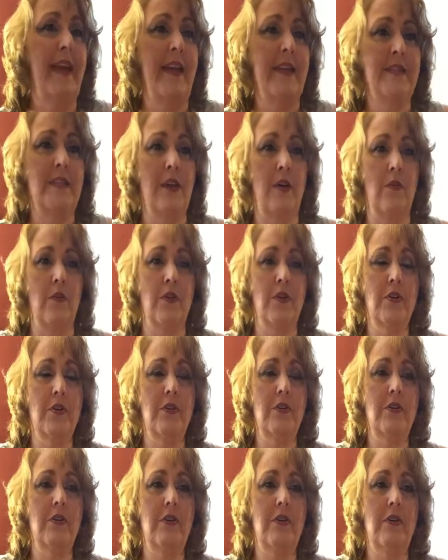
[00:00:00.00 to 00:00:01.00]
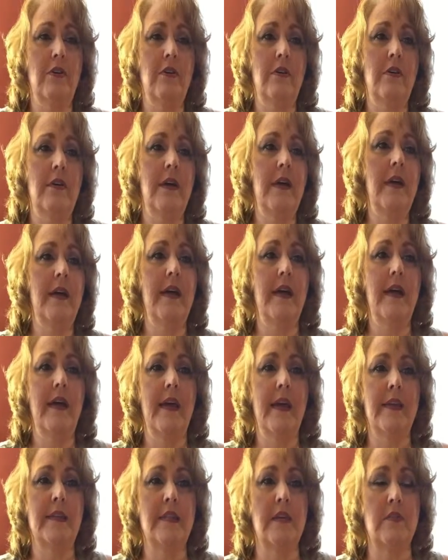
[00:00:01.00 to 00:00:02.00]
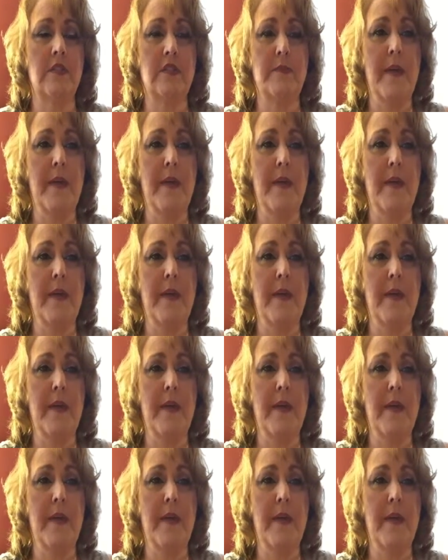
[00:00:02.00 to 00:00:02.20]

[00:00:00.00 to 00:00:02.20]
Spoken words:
it's on Google, it's on